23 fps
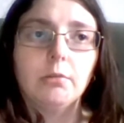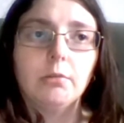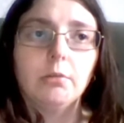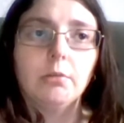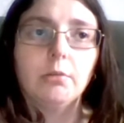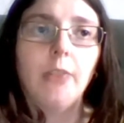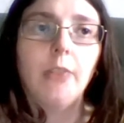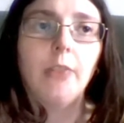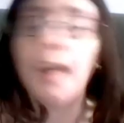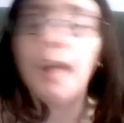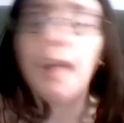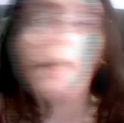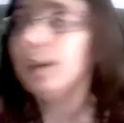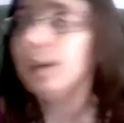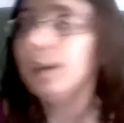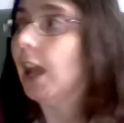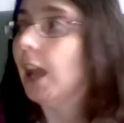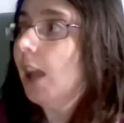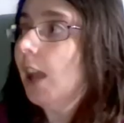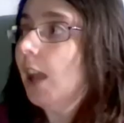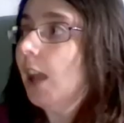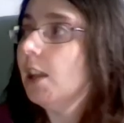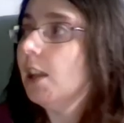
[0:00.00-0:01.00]

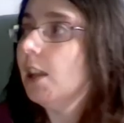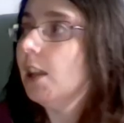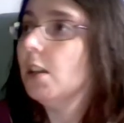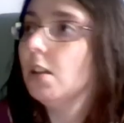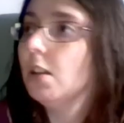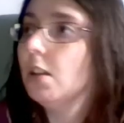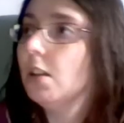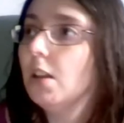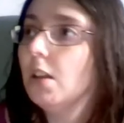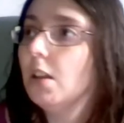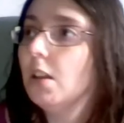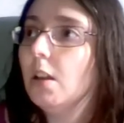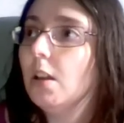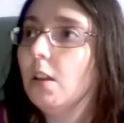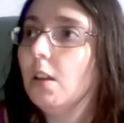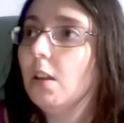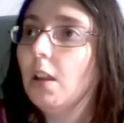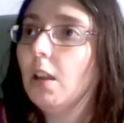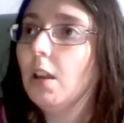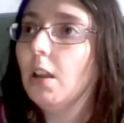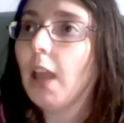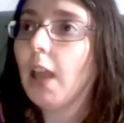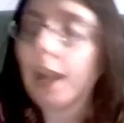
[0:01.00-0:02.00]
day-to-day
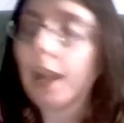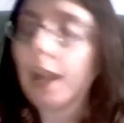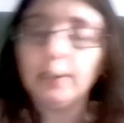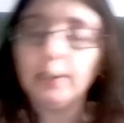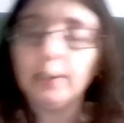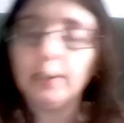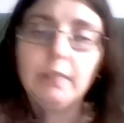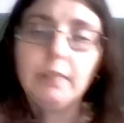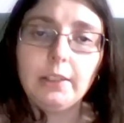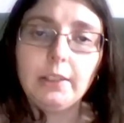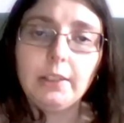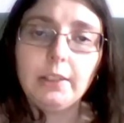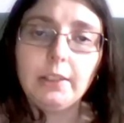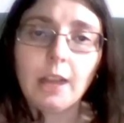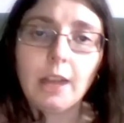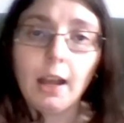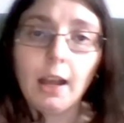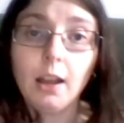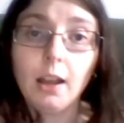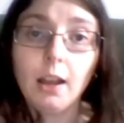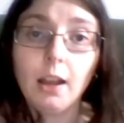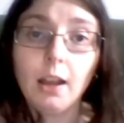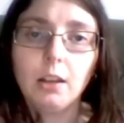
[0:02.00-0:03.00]
activities
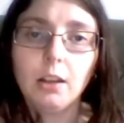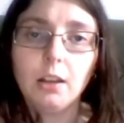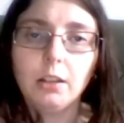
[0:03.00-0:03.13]
hard.